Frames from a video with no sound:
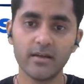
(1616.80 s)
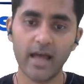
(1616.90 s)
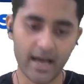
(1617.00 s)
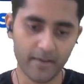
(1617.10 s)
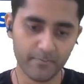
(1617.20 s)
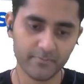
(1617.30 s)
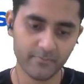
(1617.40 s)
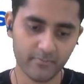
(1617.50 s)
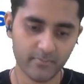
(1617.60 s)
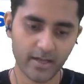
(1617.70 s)
app,
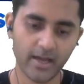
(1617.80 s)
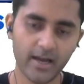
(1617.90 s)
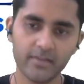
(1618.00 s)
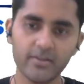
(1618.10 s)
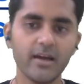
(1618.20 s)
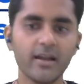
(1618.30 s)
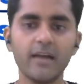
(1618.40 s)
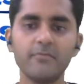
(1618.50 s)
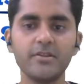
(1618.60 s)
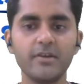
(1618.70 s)
and there
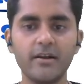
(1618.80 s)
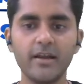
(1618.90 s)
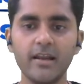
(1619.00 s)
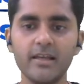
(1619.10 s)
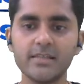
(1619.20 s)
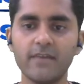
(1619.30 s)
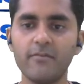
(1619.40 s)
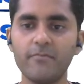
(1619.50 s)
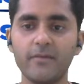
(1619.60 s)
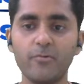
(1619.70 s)
I'll be there daily 7
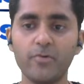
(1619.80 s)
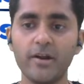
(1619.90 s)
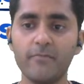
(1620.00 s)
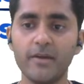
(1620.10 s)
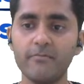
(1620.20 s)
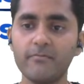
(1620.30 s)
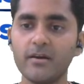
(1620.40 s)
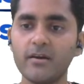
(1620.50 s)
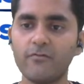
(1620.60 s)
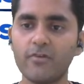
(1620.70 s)
p.m. to 8 p.m.
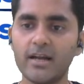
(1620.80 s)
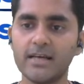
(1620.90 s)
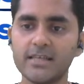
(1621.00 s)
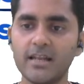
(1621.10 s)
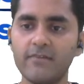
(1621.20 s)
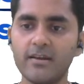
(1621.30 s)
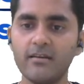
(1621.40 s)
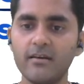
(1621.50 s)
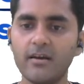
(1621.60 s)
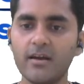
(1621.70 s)
for class 11
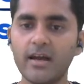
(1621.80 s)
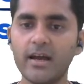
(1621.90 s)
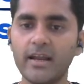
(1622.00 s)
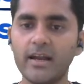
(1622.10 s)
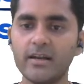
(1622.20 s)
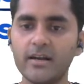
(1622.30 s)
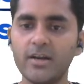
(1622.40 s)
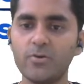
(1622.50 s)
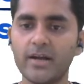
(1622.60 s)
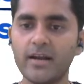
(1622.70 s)
and 8:30
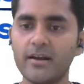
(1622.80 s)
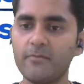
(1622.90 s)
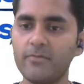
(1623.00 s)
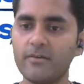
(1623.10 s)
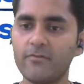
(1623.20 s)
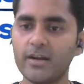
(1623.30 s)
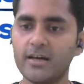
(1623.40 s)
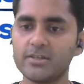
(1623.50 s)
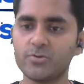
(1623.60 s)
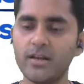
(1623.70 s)
to 9:30 p.m. for
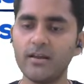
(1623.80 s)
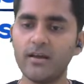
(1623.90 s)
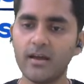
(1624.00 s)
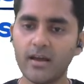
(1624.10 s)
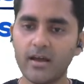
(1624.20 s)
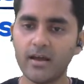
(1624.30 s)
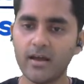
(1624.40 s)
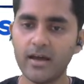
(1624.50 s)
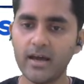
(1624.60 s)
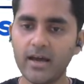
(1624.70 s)
class 12.
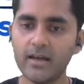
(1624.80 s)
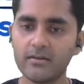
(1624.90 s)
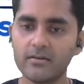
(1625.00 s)
And